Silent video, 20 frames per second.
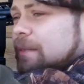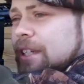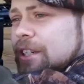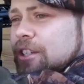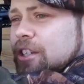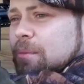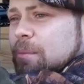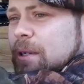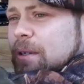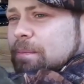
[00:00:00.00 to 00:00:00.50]

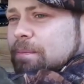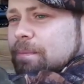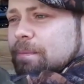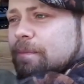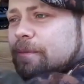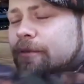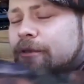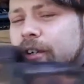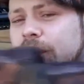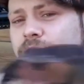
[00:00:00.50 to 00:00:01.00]
needs to be
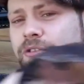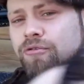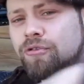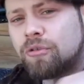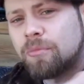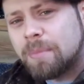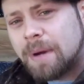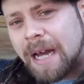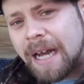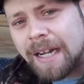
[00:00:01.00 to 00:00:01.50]
fully
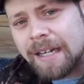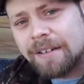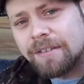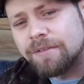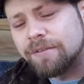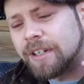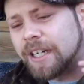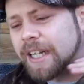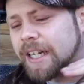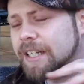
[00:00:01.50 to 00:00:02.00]
drawn back,
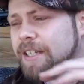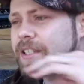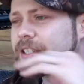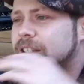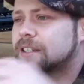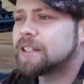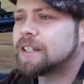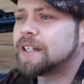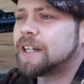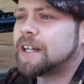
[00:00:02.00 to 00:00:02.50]
released,
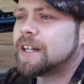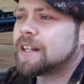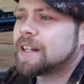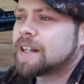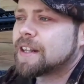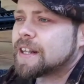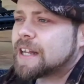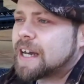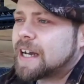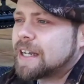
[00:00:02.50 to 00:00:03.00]
and then
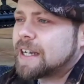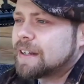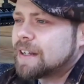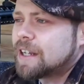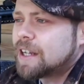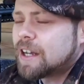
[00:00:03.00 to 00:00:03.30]
that